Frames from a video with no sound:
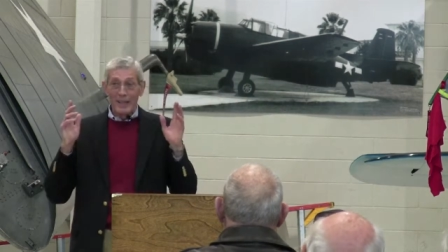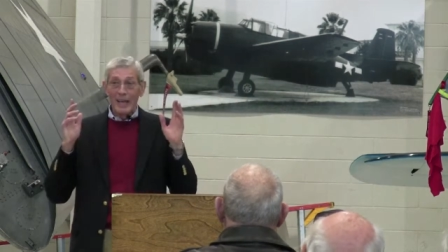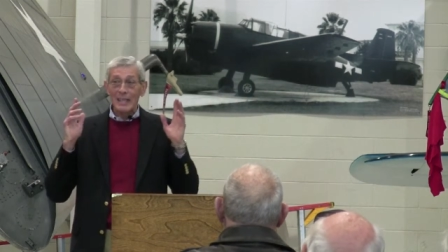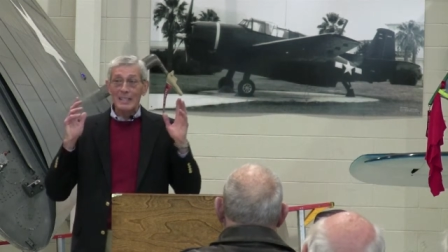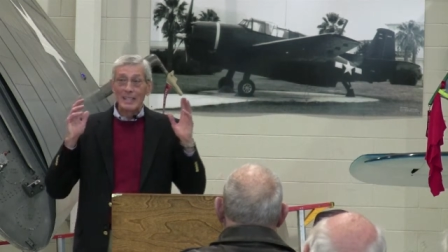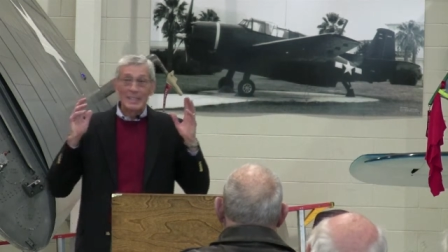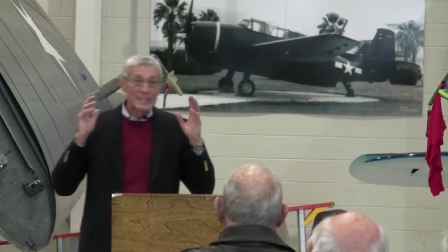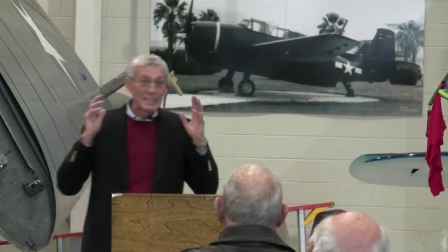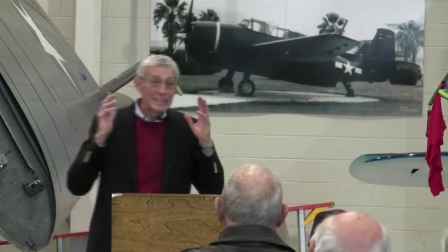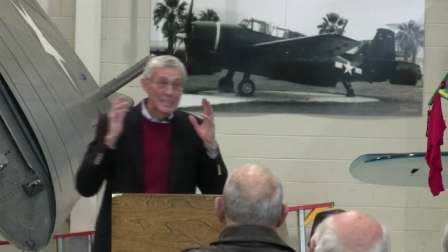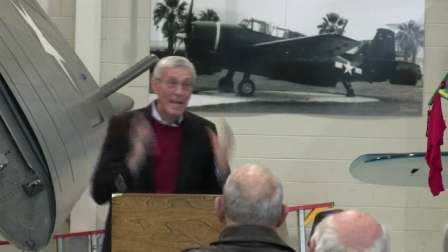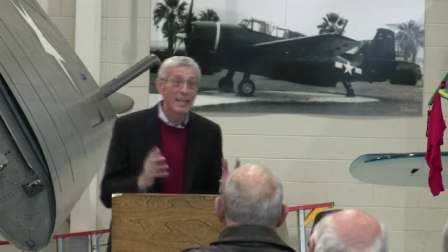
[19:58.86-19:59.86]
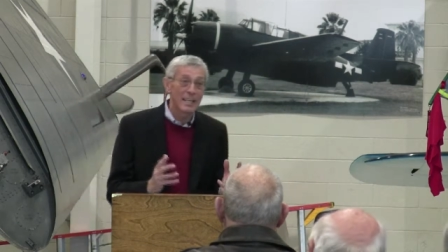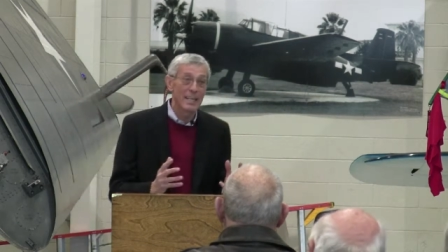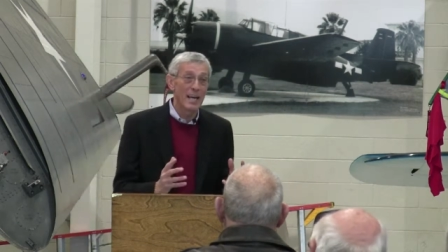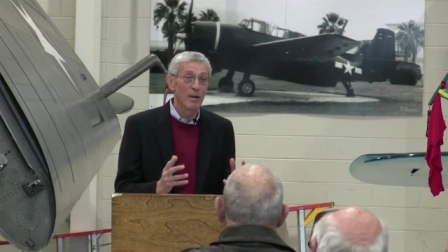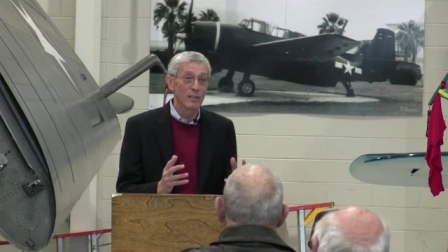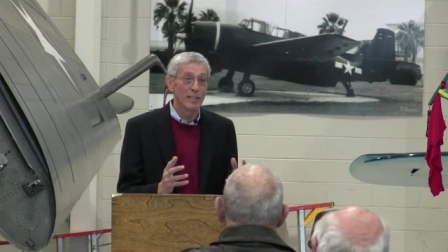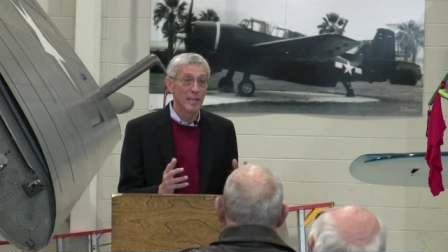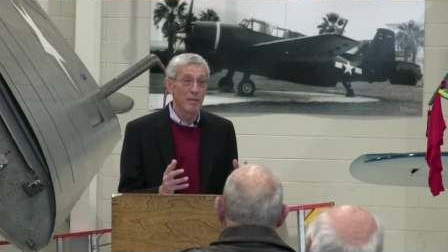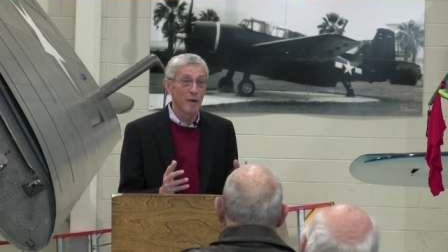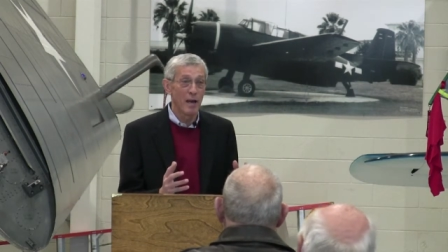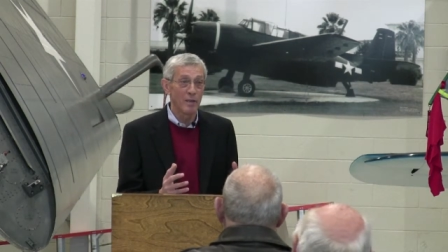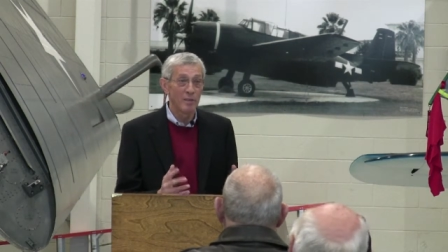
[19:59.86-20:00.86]
and that's exactly how it
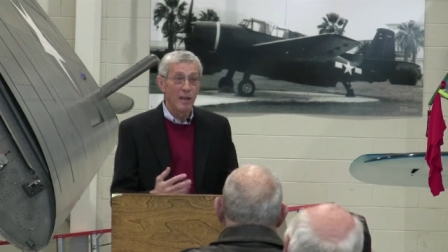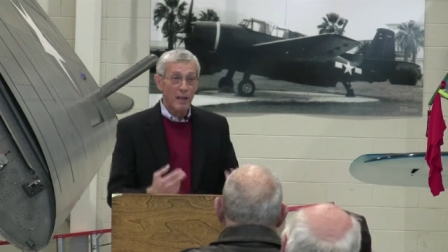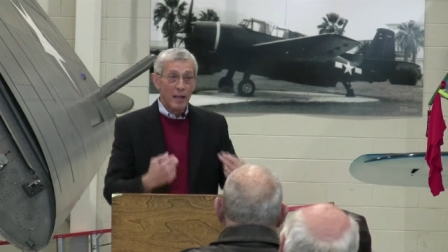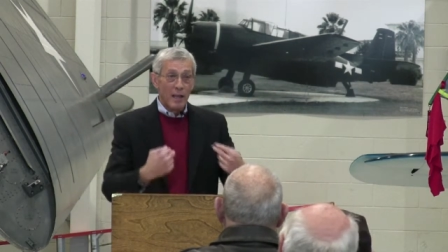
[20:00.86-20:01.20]
came out.